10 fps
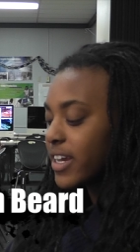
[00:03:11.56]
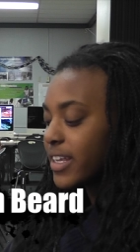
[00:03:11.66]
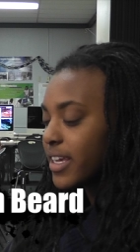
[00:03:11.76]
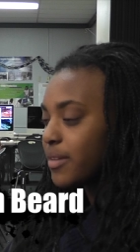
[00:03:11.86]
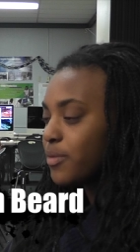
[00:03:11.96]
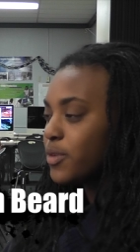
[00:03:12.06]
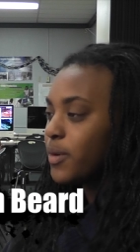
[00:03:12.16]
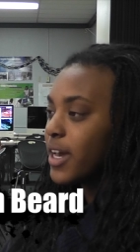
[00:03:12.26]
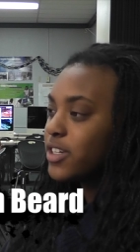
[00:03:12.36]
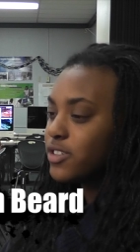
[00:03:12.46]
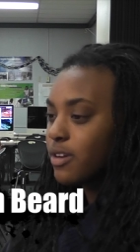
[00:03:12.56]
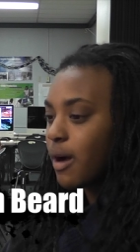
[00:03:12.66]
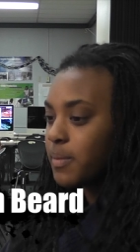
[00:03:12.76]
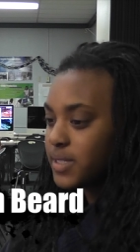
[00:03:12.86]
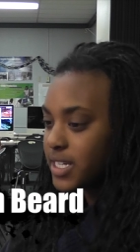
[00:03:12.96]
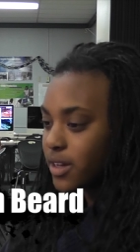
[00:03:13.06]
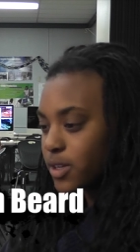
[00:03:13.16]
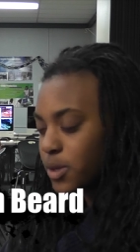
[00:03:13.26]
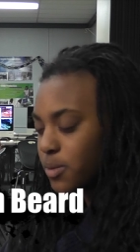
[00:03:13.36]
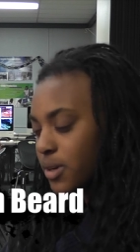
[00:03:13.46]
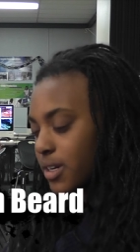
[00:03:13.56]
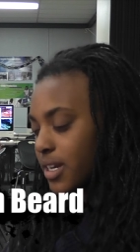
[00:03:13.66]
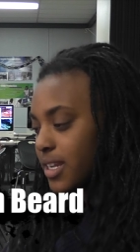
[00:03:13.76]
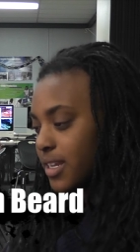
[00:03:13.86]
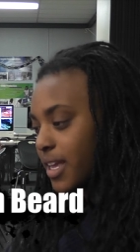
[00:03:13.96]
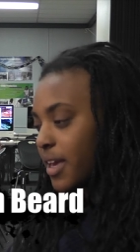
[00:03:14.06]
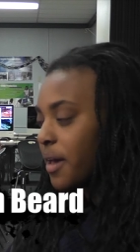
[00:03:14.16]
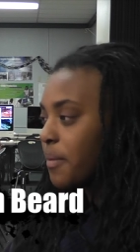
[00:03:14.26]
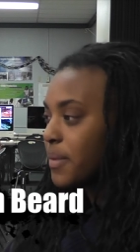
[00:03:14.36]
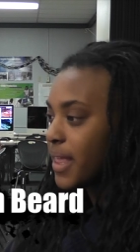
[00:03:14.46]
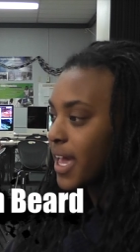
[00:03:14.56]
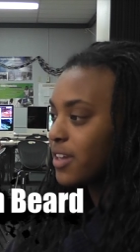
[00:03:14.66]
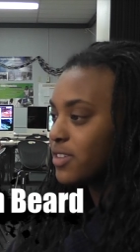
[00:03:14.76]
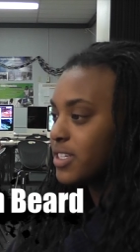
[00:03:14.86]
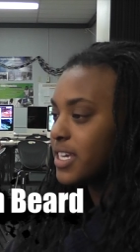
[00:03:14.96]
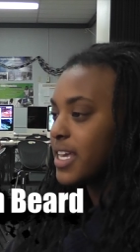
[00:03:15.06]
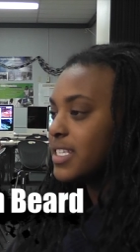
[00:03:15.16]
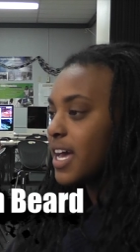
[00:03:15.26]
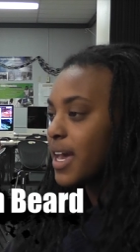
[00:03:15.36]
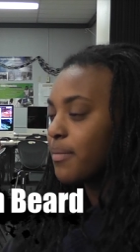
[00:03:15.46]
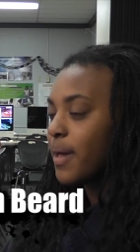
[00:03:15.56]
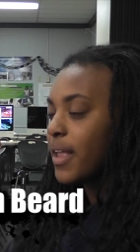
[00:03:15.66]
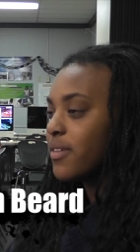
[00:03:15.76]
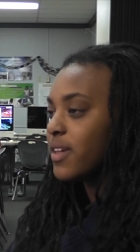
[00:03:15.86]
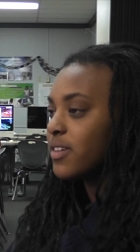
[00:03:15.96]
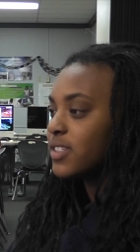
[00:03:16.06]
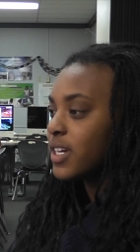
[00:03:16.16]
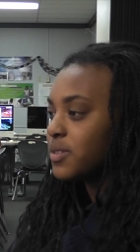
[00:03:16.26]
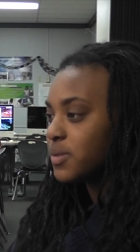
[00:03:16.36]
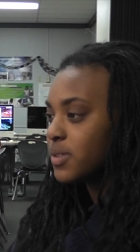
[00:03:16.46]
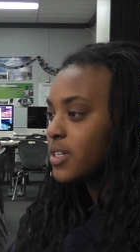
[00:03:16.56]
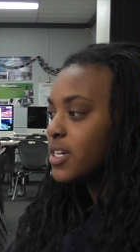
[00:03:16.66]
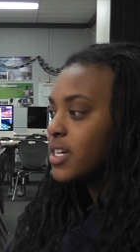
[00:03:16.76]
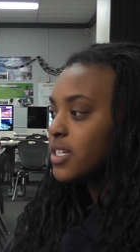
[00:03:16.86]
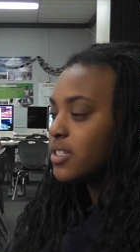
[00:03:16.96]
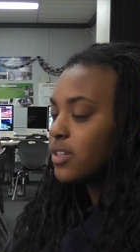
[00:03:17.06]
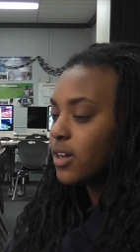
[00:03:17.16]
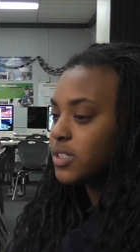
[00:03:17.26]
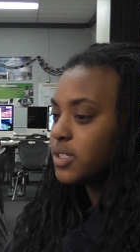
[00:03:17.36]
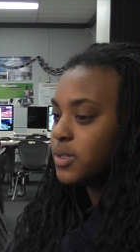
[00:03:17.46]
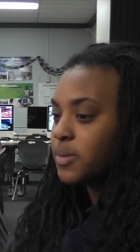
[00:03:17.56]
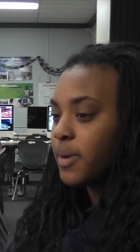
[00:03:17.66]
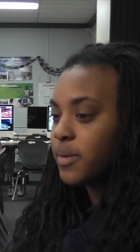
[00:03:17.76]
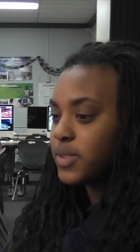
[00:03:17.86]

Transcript: grading and do extra commenting on your work and then they come and they actually take time out of their schedule to talk to you about